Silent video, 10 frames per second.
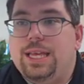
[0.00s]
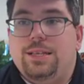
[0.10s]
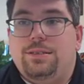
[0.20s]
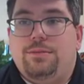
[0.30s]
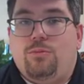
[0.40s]

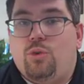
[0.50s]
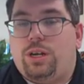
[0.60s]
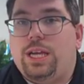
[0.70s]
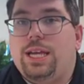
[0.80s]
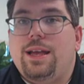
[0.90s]
is
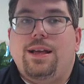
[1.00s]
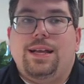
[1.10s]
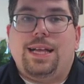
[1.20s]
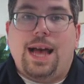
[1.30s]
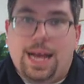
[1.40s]
working
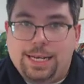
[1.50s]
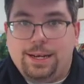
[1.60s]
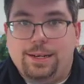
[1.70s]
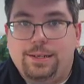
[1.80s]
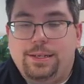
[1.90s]

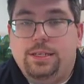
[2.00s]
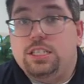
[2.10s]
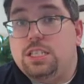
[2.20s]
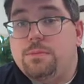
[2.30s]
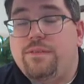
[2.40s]
kinda.
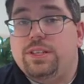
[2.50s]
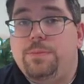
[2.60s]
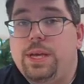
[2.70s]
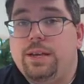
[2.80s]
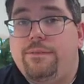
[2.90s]
Some of it's
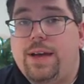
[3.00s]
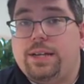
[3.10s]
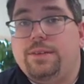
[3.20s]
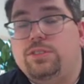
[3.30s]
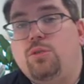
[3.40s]
being
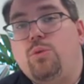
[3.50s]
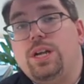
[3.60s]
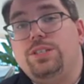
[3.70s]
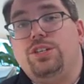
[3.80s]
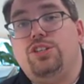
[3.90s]
effective. So
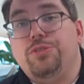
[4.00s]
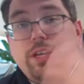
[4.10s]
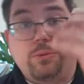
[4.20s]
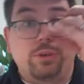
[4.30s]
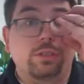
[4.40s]
what is it
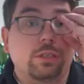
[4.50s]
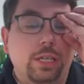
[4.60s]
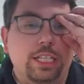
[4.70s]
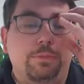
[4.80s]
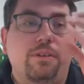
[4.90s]
doing?
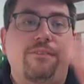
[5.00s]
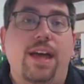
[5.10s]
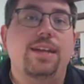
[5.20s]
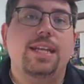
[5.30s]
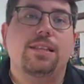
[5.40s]
Well, it's
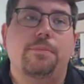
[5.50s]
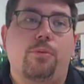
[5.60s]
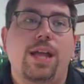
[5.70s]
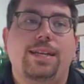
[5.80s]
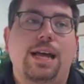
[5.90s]
preventing the
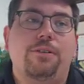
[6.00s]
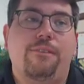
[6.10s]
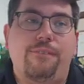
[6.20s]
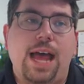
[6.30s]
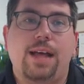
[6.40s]
breakdown
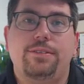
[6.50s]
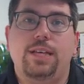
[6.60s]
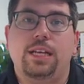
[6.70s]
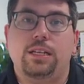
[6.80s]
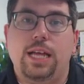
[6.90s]
of fats
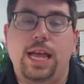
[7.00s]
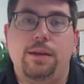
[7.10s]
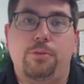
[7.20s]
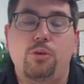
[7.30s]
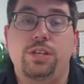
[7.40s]

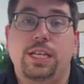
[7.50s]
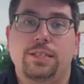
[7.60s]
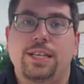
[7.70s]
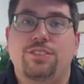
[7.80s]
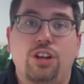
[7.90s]
and
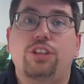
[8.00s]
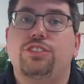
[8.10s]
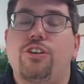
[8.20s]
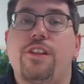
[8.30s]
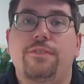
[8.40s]
proteins as an
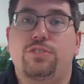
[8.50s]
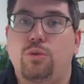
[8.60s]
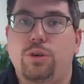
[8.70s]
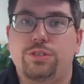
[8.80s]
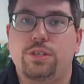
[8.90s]
alternative
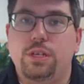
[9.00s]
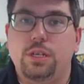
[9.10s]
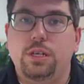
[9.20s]
source